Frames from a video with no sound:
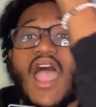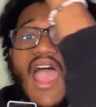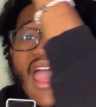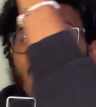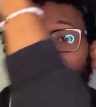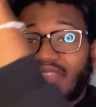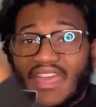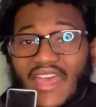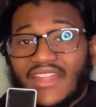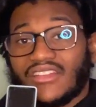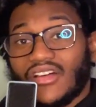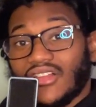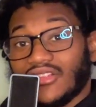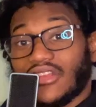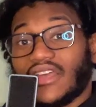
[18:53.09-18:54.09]
And then
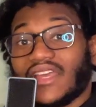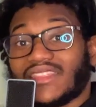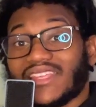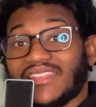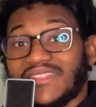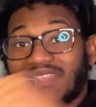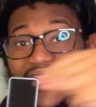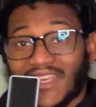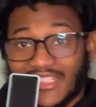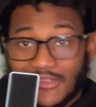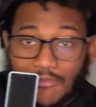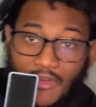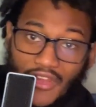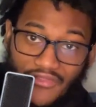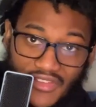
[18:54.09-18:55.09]
look at the Knicks'
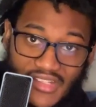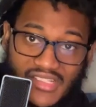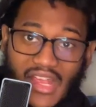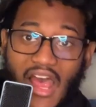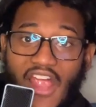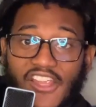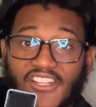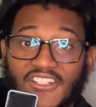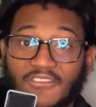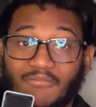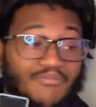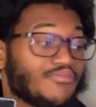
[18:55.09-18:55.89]
previous hire.